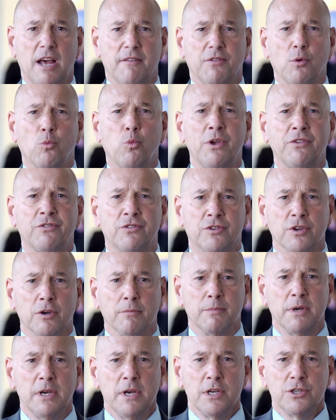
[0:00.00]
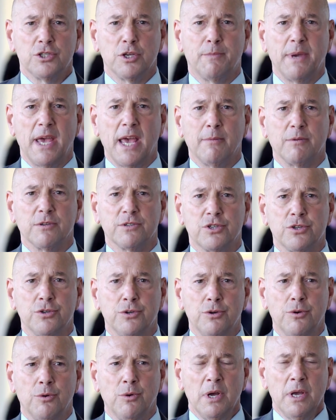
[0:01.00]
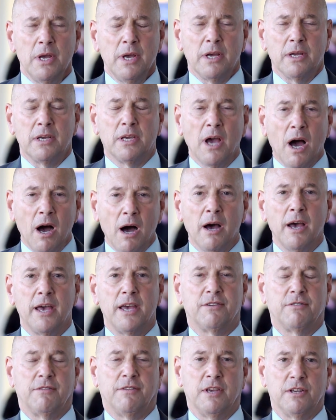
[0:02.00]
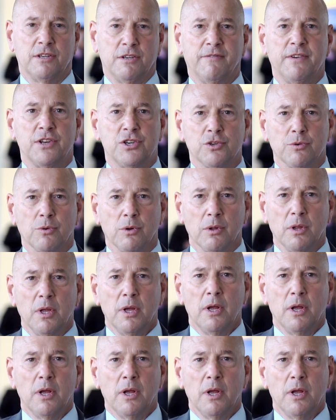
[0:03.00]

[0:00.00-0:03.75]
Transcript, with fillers: have the wisdom to be able to guide the individual.